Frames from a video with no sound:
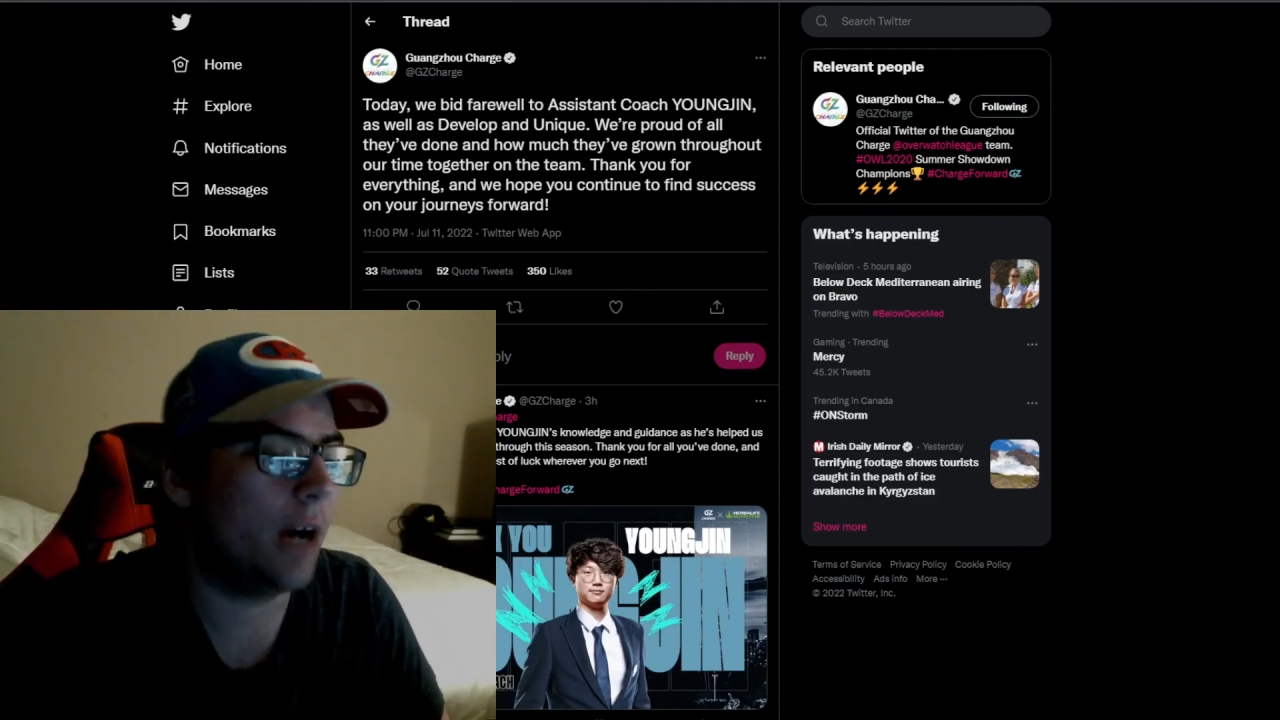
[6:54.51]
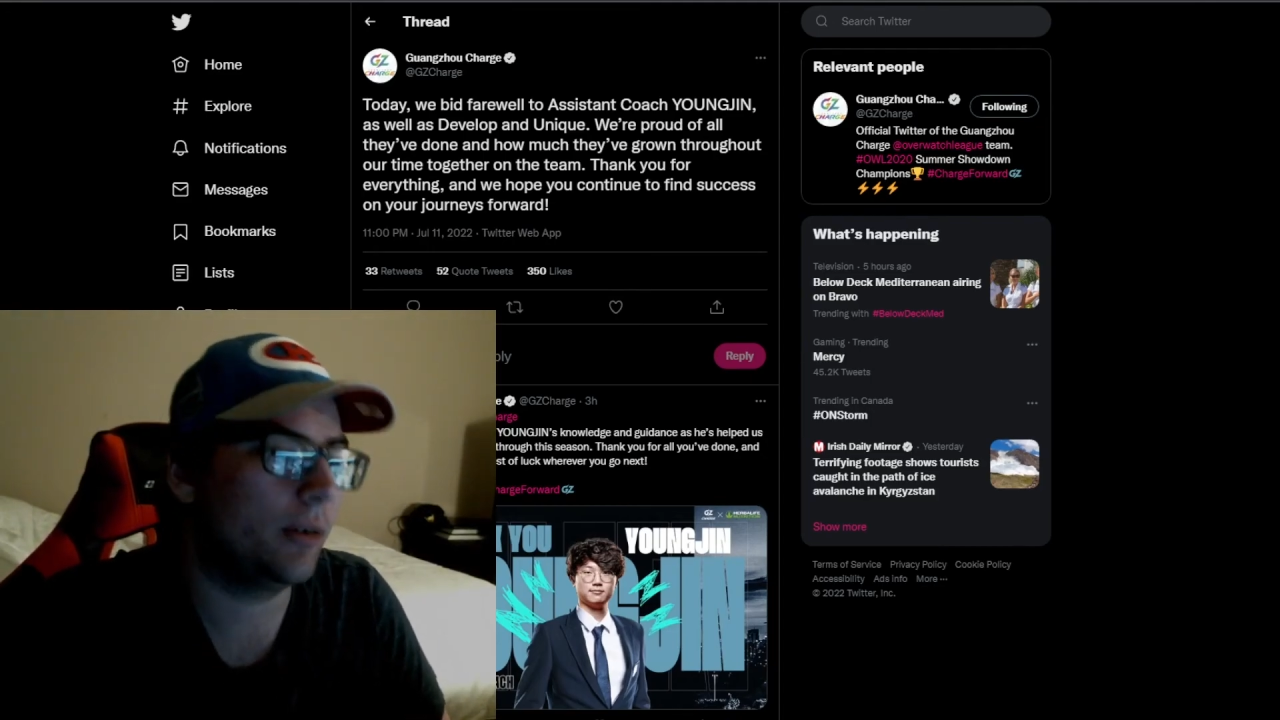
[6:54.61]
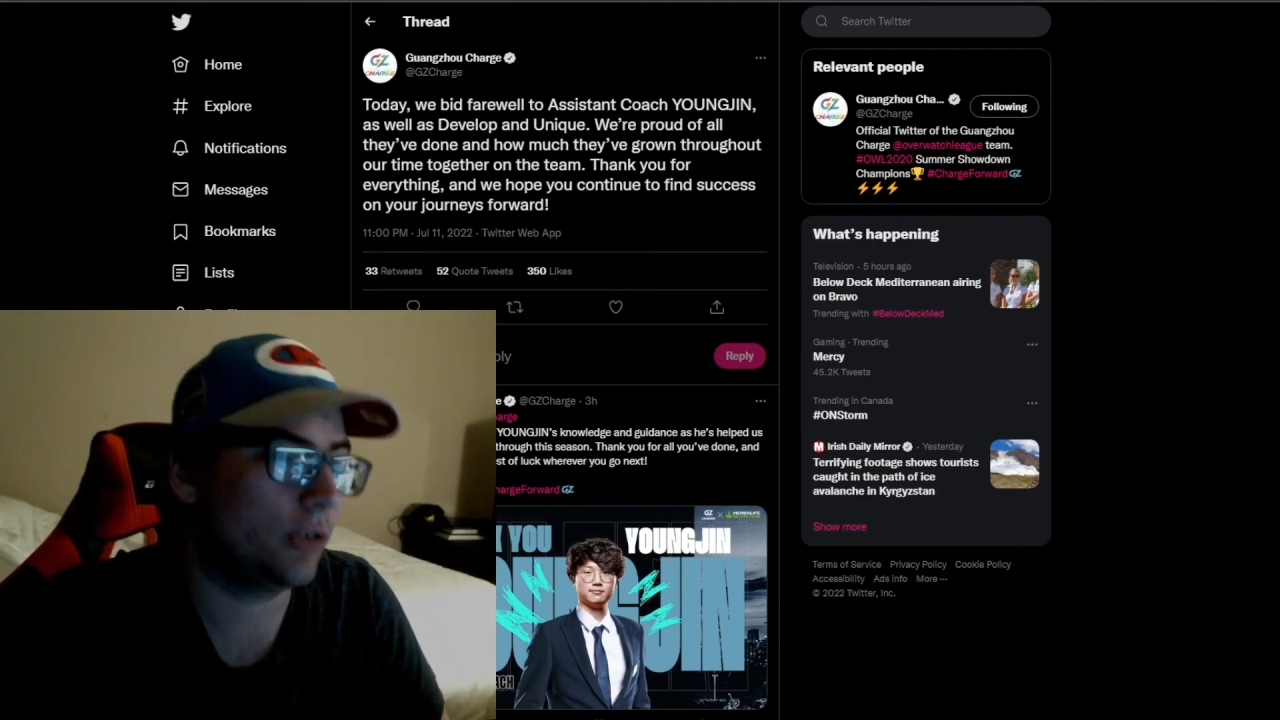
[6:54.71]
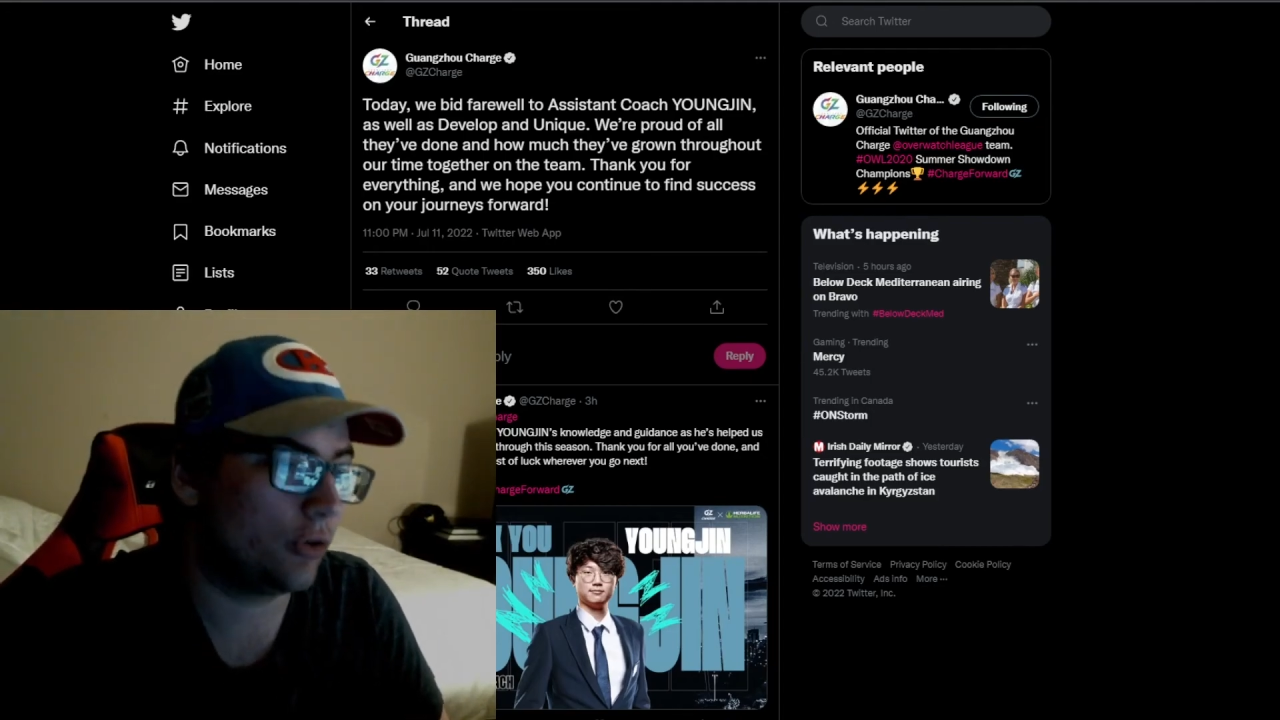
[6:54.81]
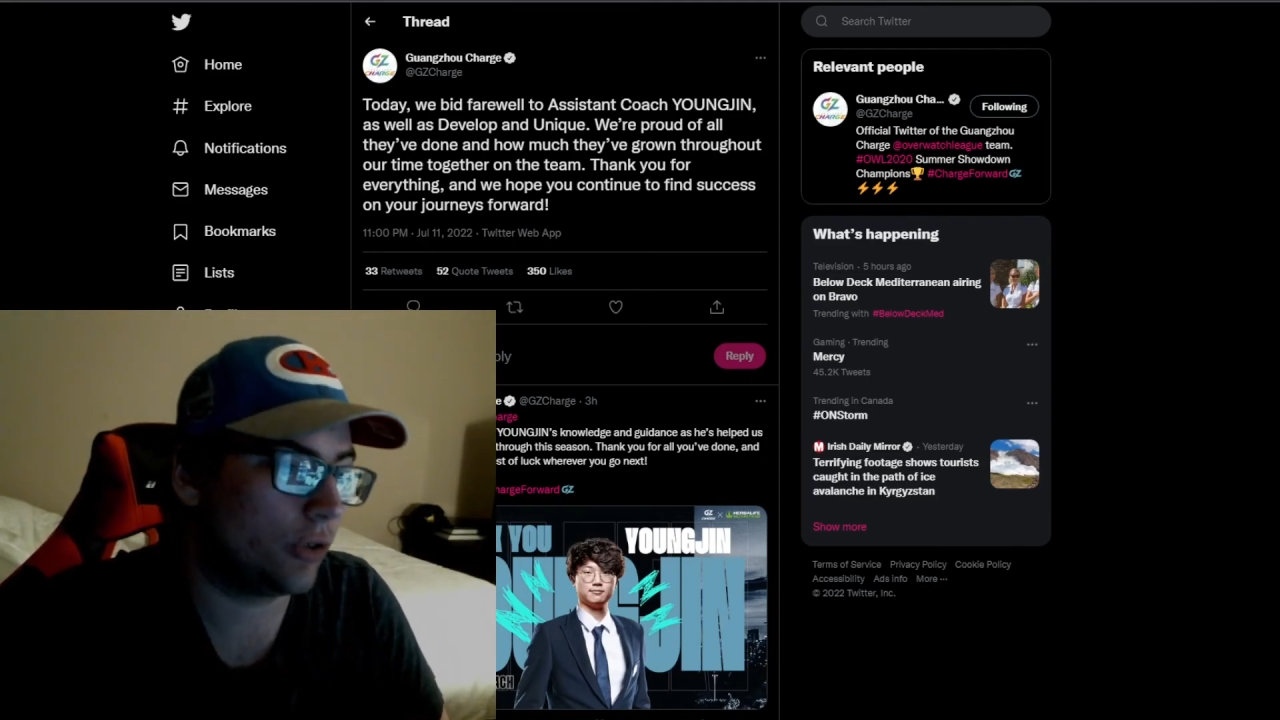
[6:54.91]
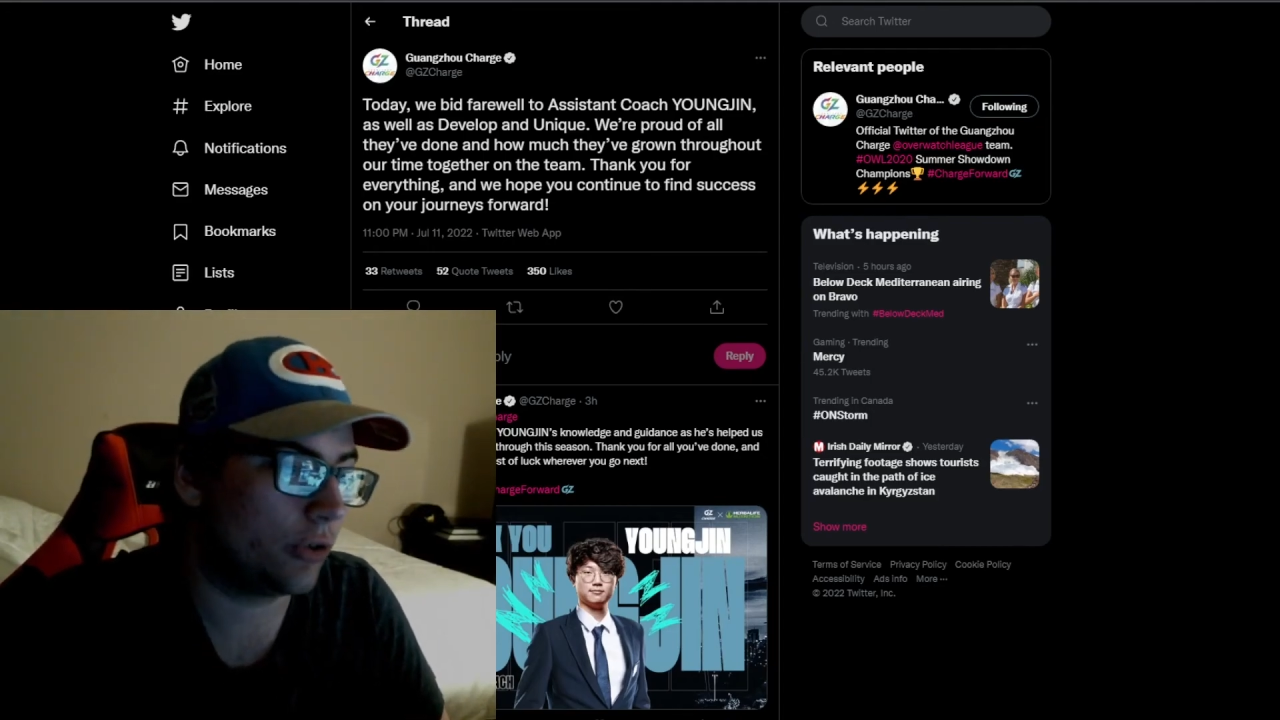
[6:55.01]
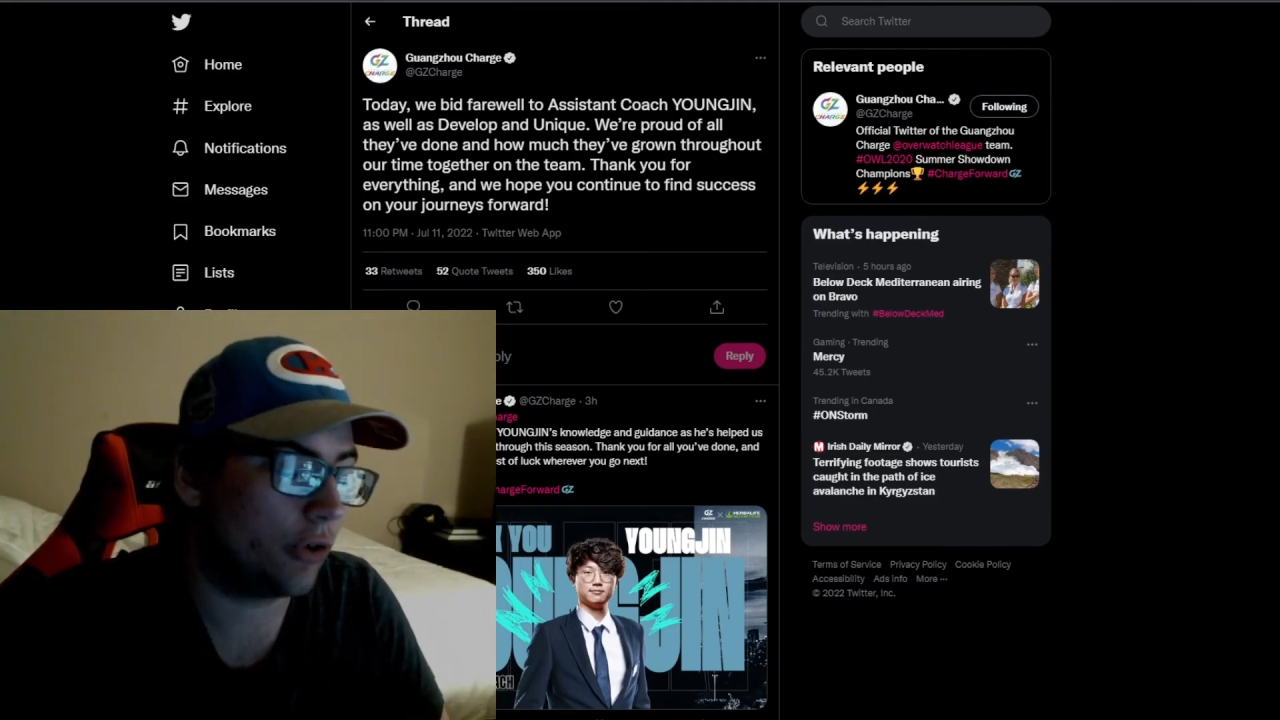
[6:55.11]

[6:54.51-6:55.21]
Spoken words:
much I trust